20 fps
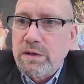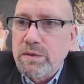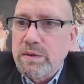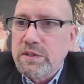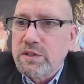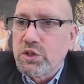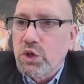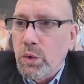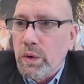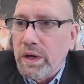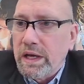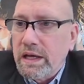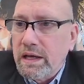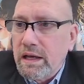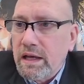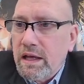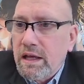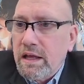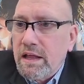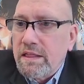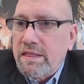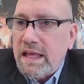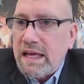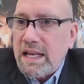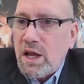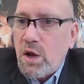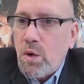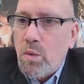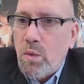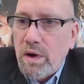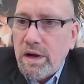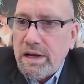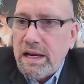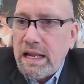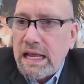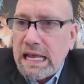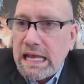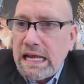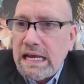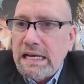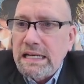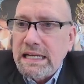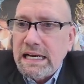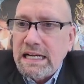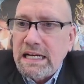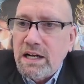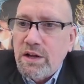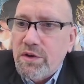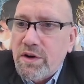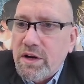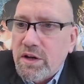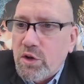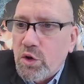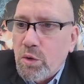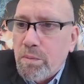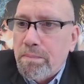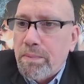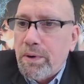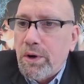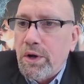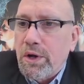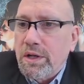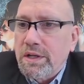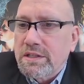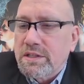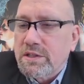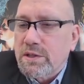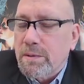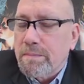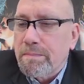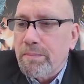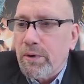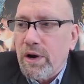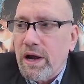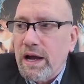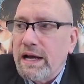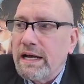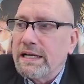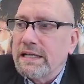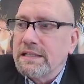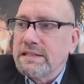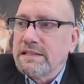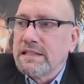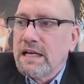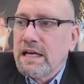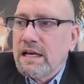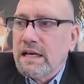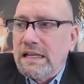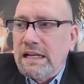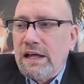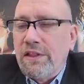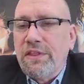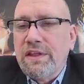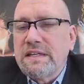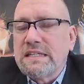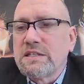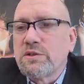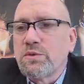he was doing that he won a 1932 Pulitzer Prize. Now, this